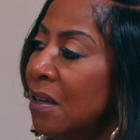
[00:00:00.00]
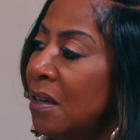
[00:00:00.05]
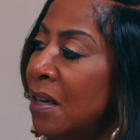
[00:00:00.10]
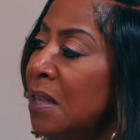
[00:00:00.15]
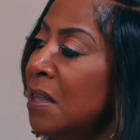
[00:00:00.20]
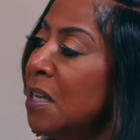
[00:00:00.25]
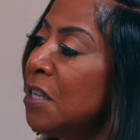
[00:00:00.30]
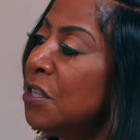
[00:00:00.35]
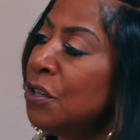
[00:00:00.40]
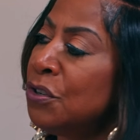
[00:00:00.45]

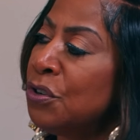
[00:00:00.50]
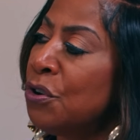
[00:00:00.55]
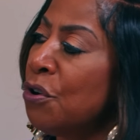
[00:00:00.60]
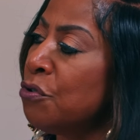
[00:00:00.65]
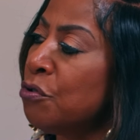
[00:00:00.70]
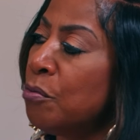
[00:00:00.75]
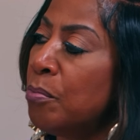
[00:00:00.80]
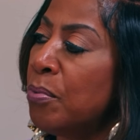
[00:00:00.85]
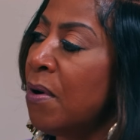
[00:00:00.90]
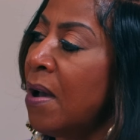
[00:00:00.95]
in this
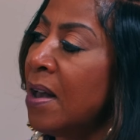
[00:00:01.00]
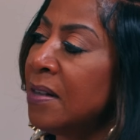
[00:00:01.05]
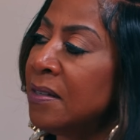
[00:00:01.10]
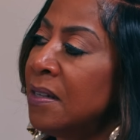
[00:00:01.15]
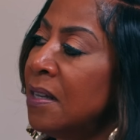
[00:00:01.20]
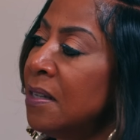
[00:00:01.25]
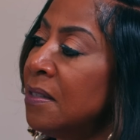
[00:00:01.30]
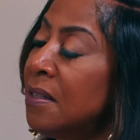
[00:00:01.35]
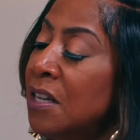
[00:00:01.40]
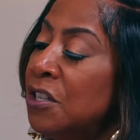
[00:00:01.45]
internal
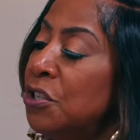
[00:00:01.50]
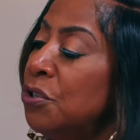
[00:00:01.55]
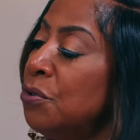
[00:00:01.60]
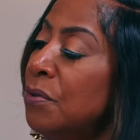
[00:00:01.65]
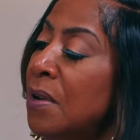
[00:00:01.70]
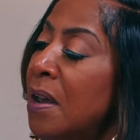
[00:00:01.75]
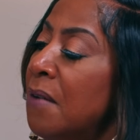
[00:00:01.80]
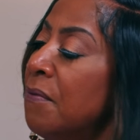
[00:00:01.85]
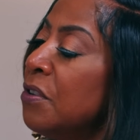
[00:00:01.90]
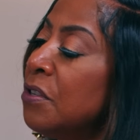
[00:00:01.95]
process that you
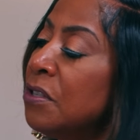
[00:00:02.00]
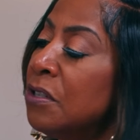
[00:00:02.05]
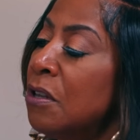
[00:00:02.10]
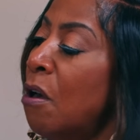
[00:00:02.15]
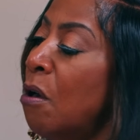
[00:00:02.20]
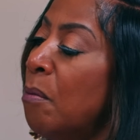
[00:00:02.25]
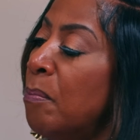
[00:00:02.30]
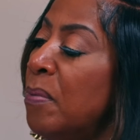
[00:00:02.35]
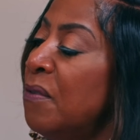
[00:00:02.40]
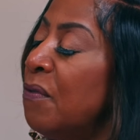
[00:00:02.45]
never
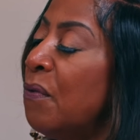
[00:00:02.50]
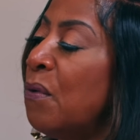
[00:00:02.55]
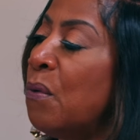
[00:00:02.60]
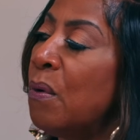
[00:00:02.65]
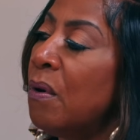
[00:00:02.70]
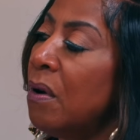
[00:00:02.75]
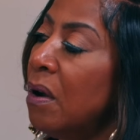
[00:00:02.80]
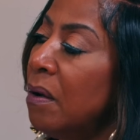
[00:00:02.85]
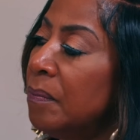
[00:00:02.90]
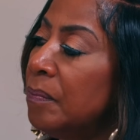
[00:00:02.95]
saw
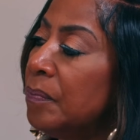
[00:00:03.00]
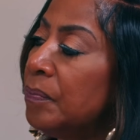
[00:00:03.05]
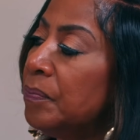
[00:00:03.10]
before.